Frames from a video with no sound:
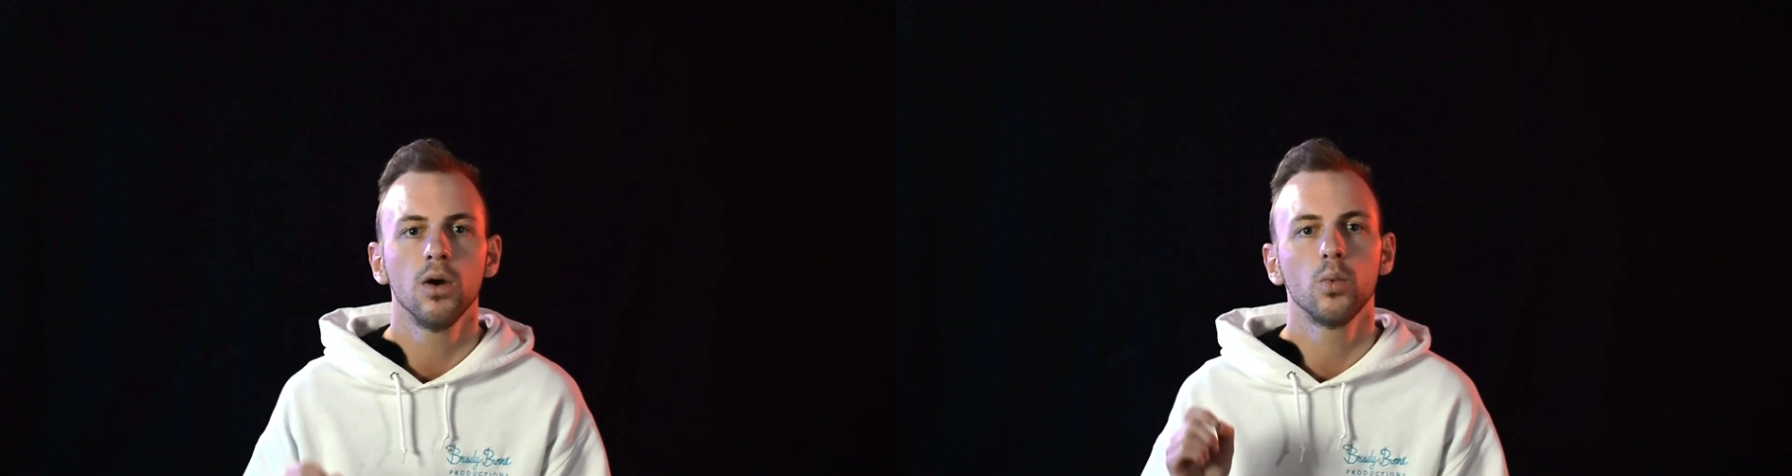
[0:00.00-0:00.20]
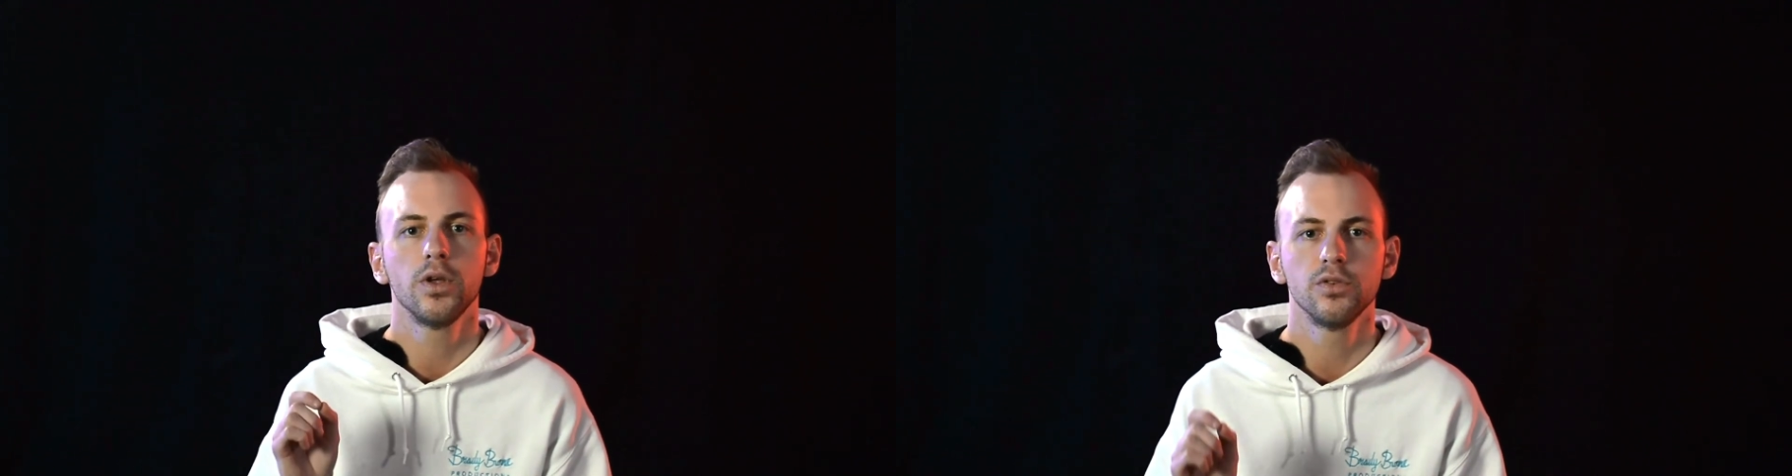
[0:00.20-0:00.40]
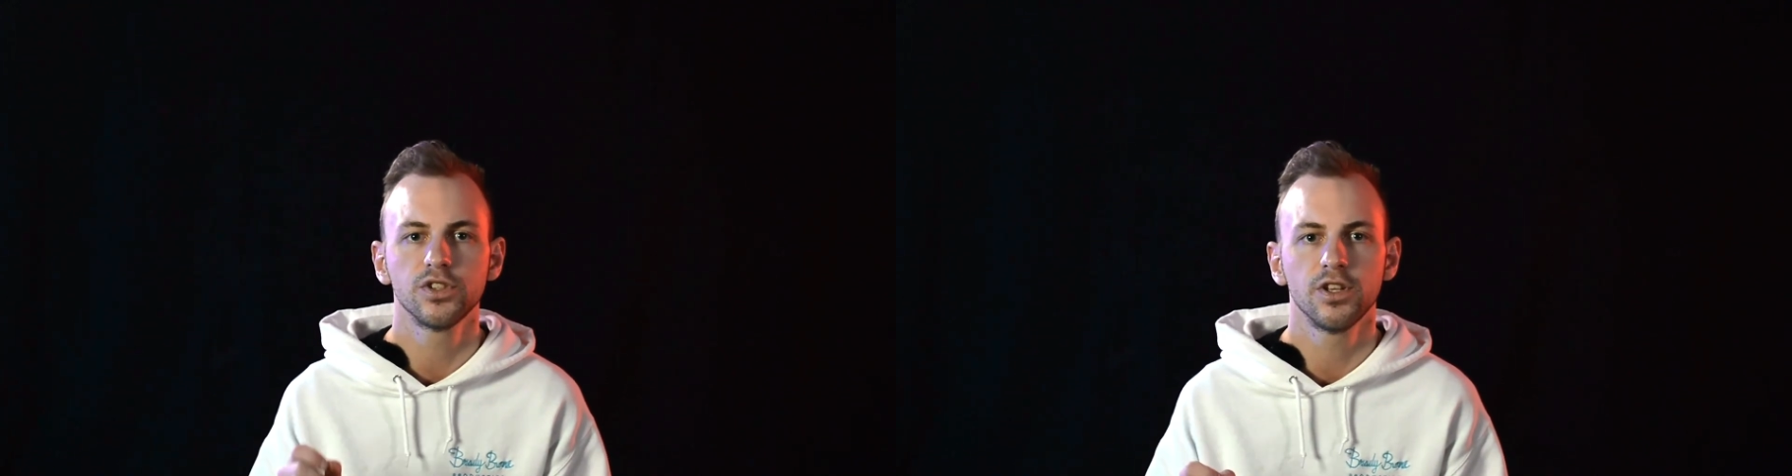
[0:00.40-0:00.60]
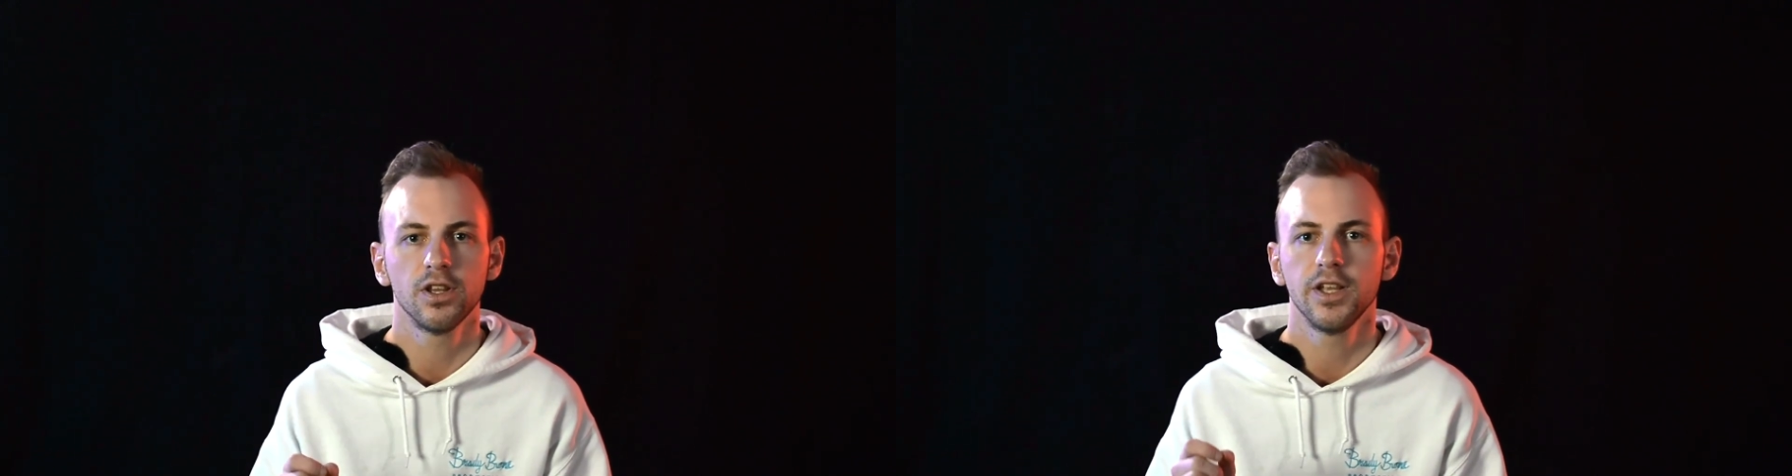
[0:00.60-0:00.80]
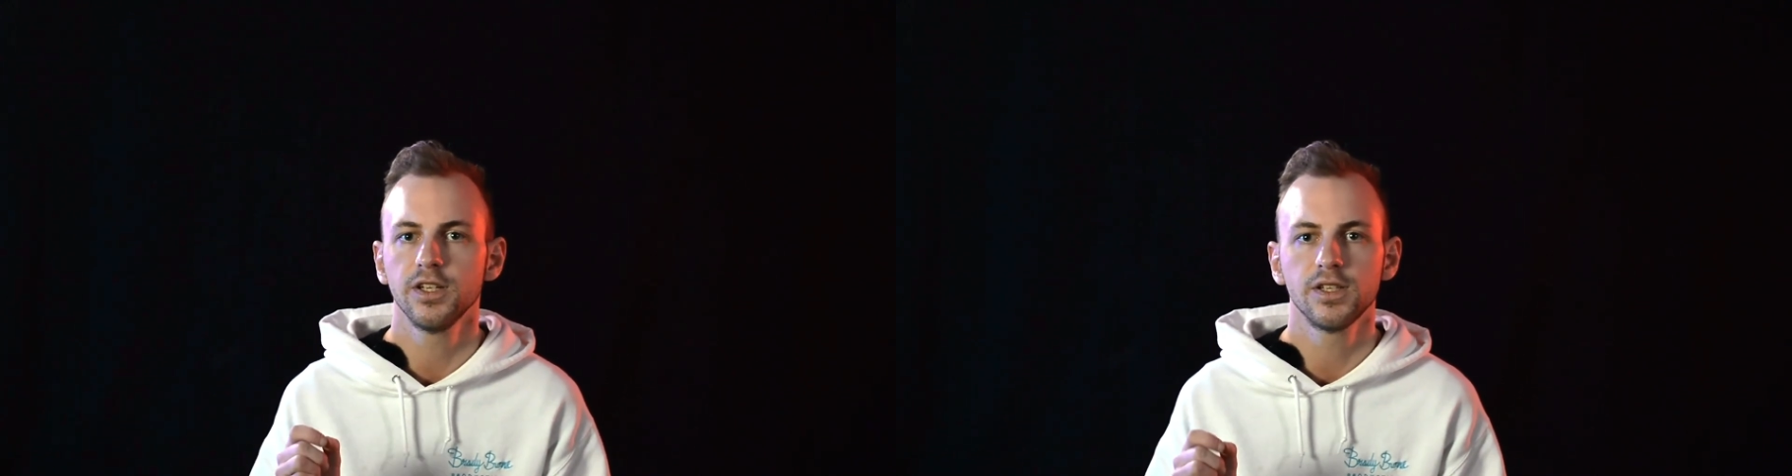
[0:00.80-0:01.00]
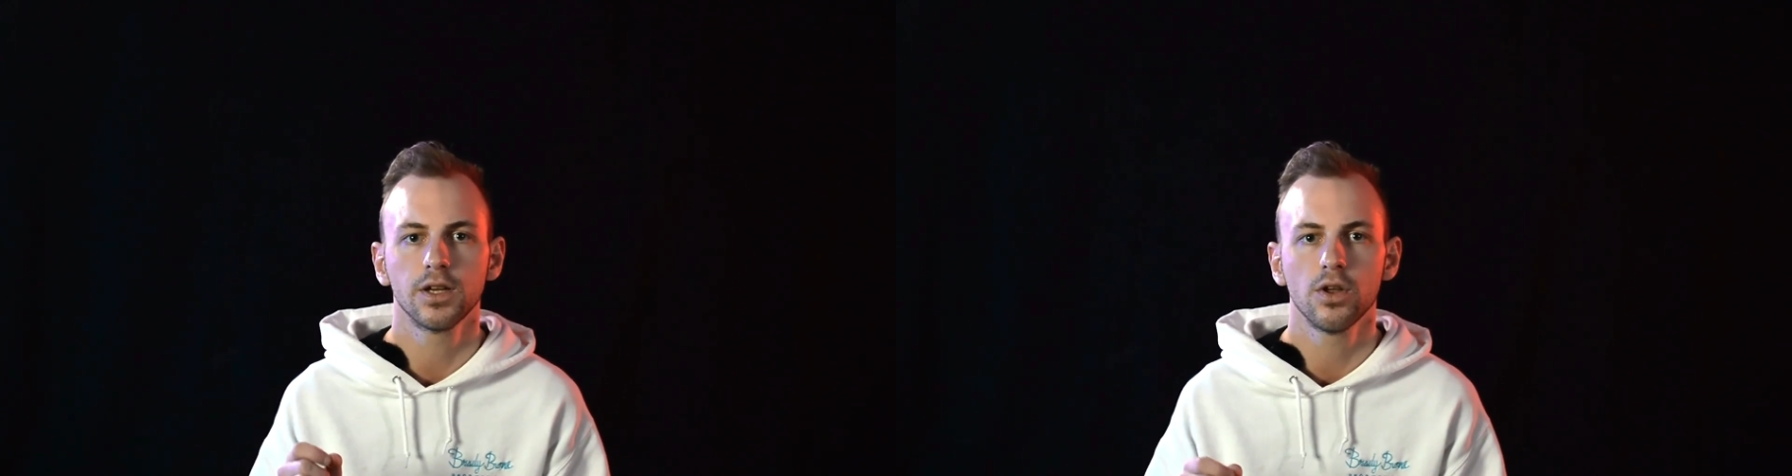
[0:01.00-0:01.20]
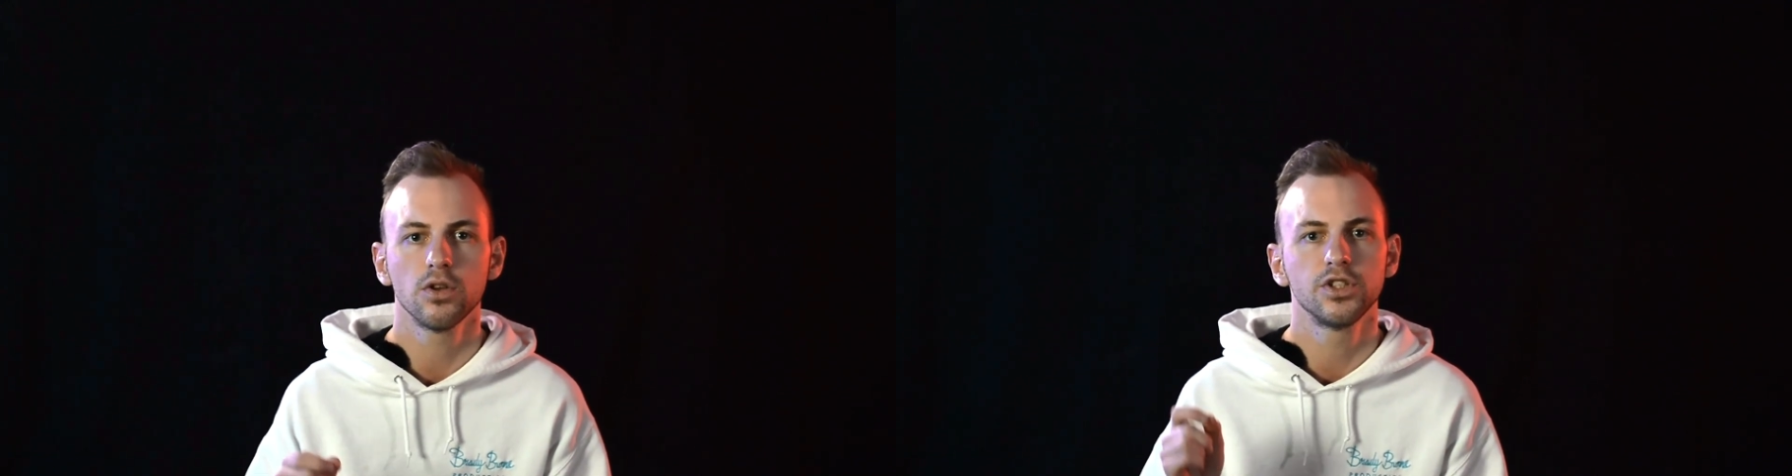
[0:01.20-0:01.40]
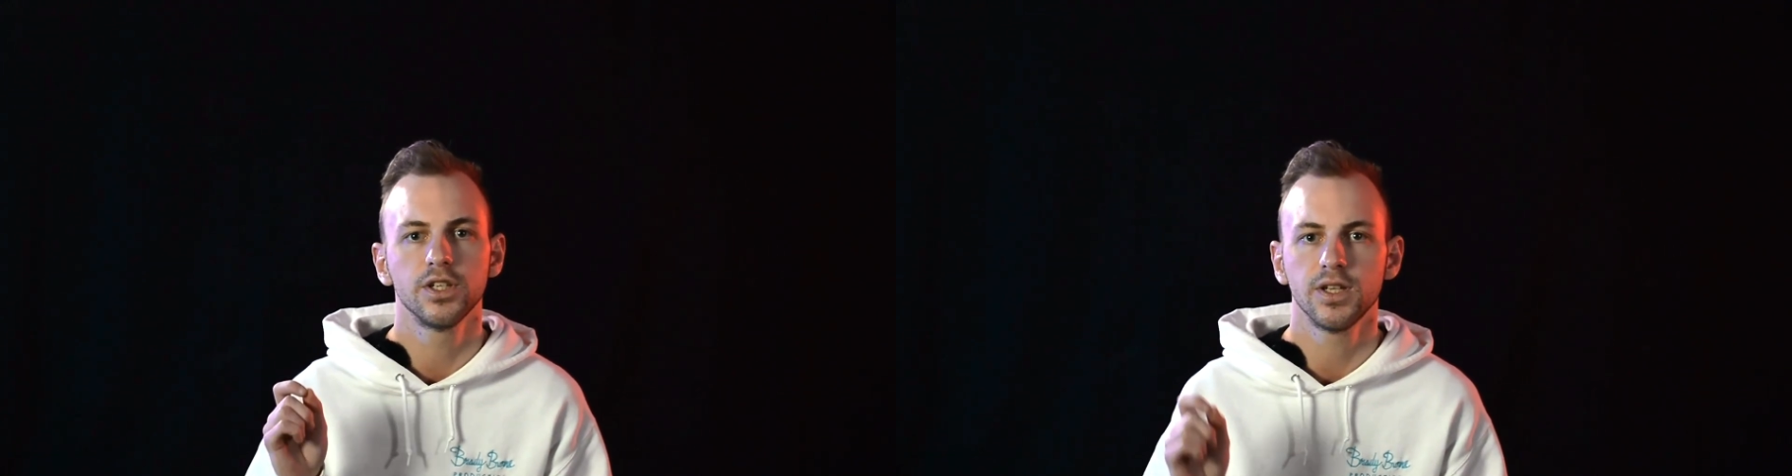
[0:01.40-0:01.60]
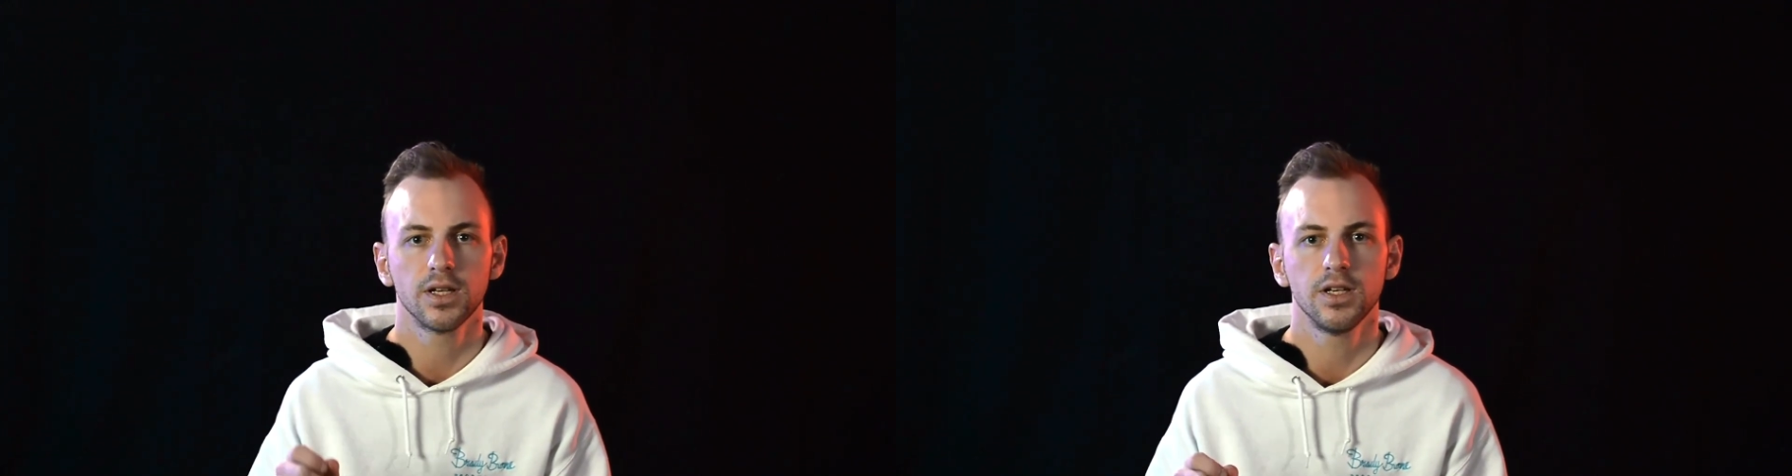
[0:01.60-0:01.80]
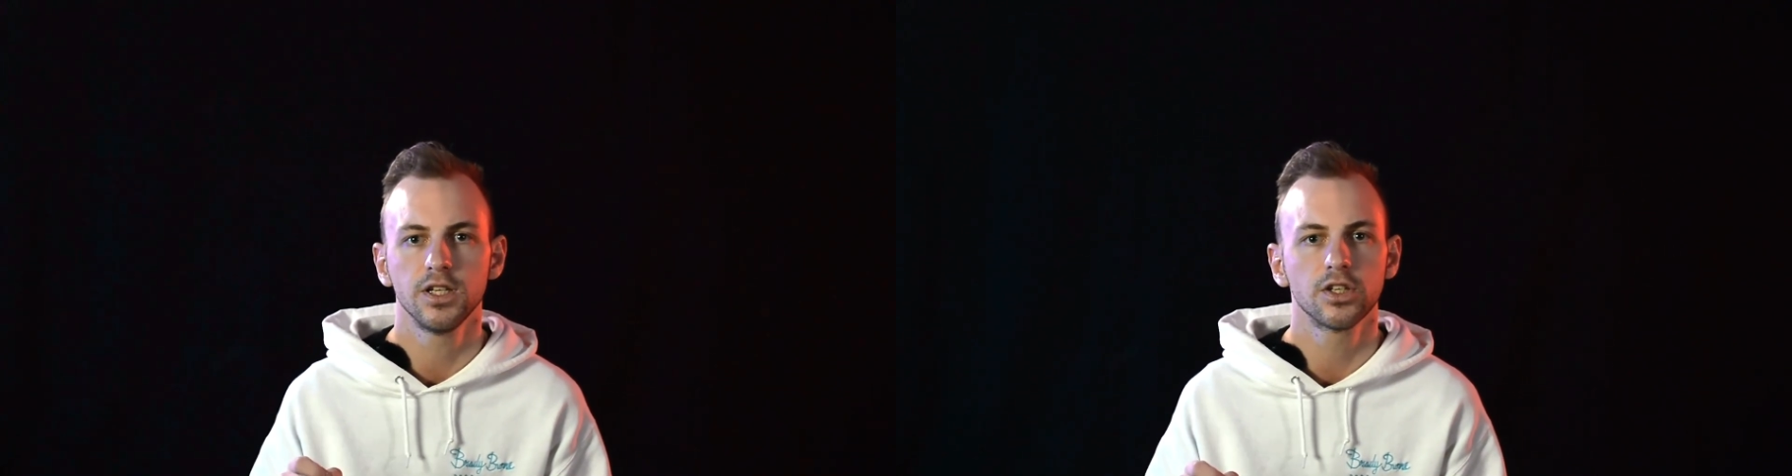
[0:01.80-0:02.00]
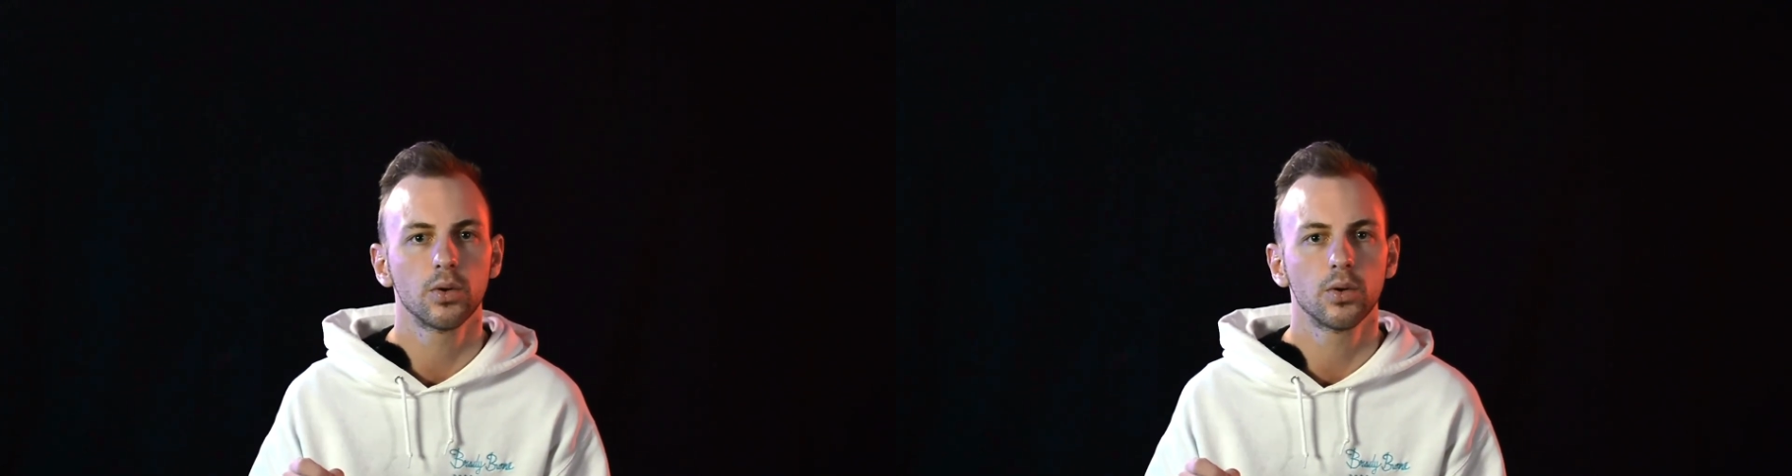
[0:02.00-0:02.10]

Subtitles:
We use the latest technology and techniques